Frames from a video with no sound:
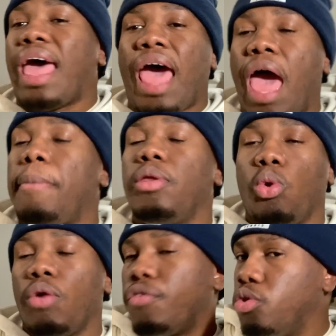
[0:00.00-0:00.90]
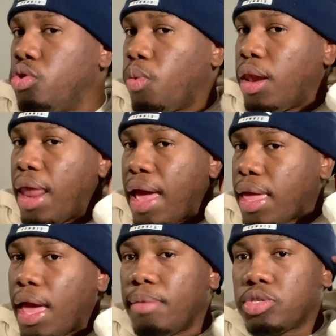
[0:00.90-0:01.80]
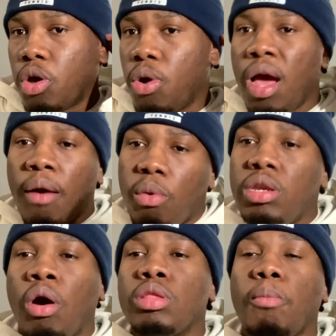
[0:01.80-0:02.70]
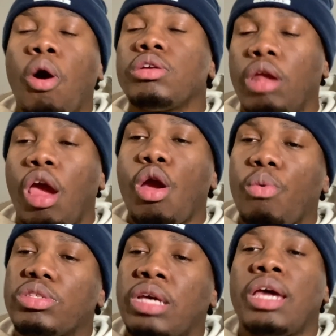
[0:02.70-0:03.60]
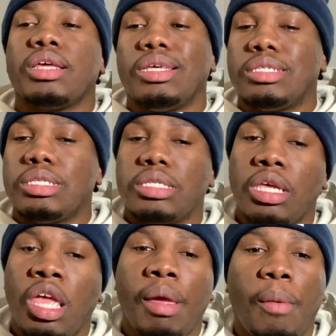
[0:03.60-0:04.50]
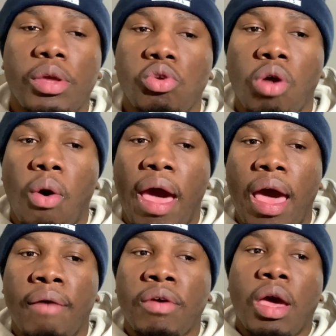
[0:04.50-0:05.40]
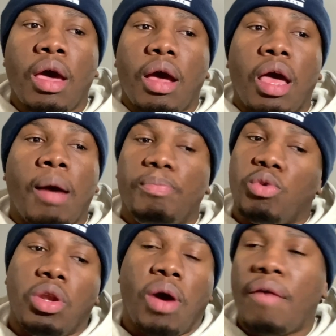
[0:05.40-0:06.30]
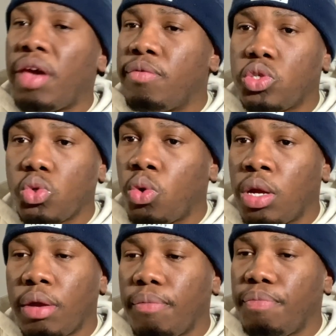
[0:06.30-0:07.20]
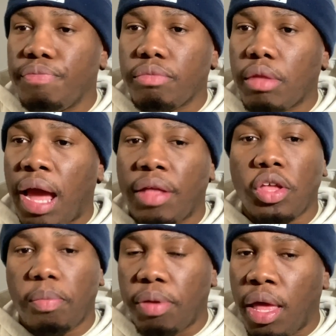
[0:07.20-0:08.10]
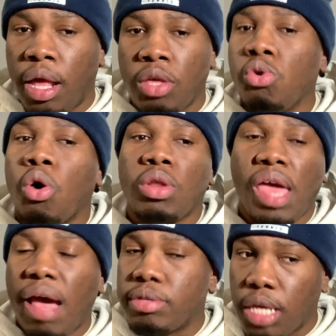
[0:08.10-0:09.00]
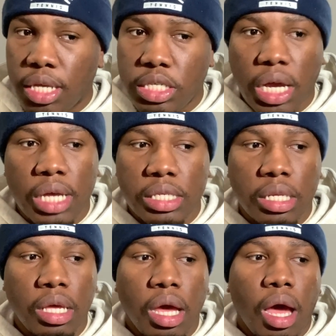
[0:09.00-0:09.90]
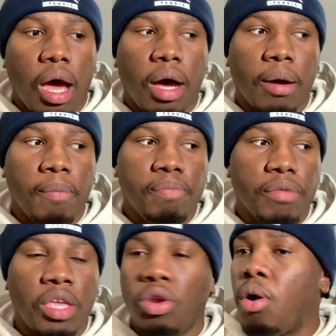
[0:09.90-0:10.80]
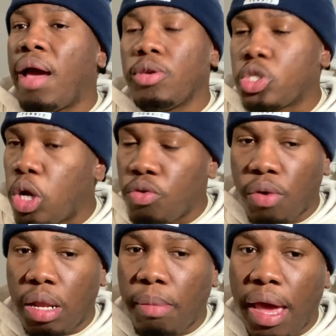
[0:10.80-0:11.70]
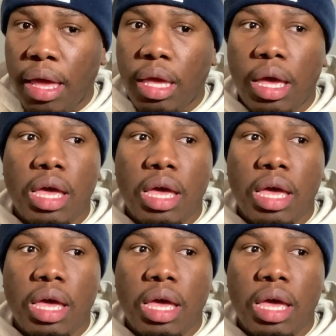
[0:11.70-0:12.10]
happen in order for you to win that game. So we know the margin of error was tight against his team, and when you don't have Evan Stewart out there playing, you only have Tez Johnson, and you don't have your starting running back.